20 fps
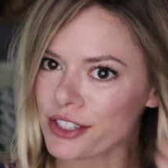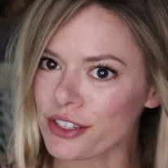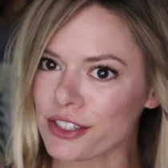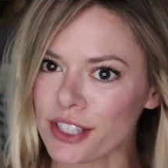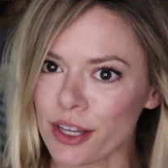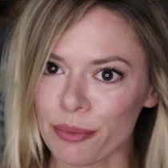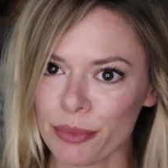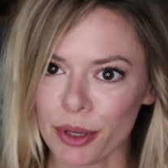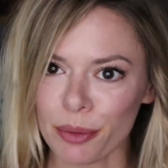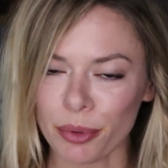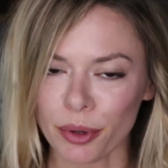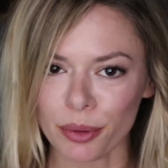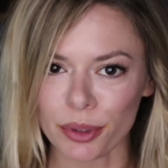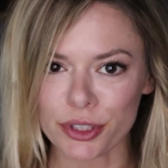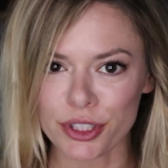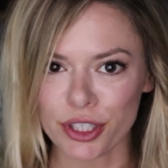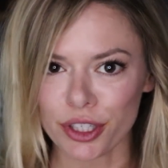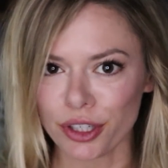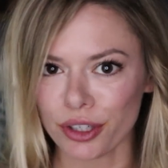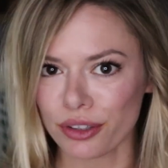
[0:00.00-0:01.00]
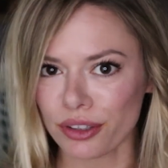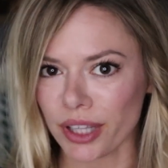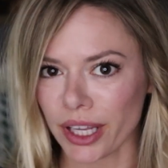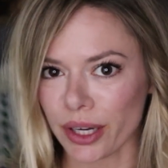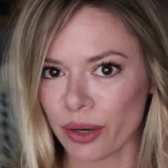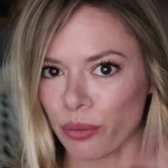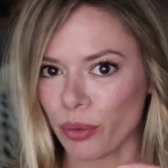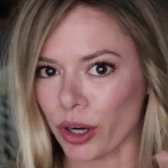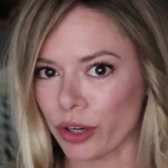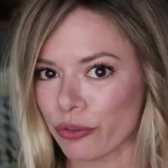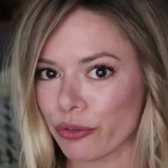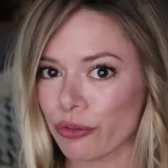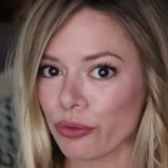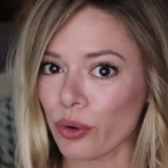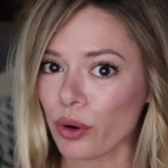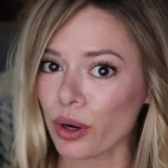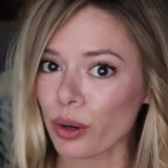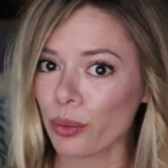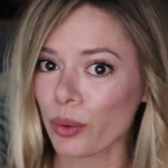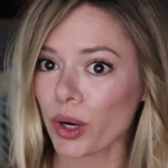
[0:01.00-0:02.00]
So some people will do like one
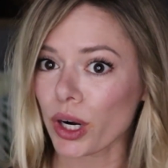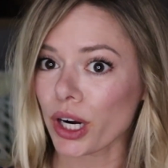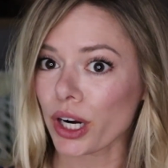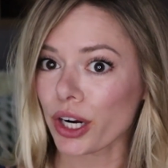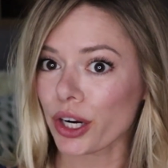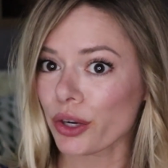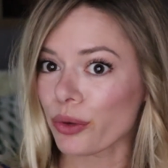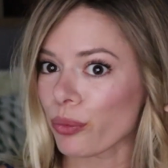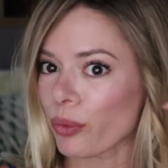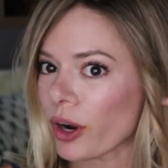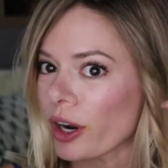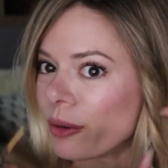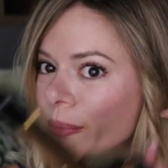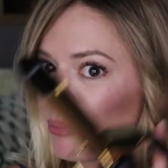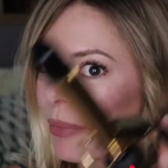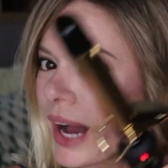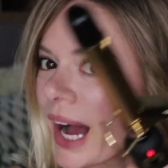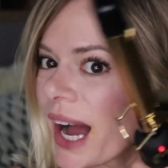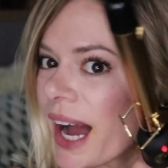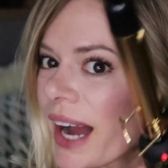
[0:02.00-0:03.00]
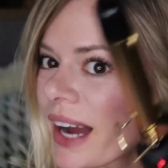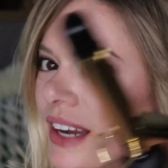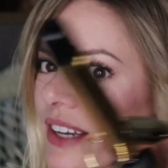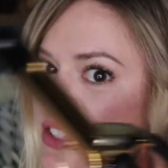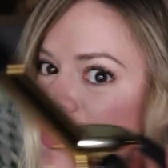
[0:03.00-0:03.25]
forward, one back.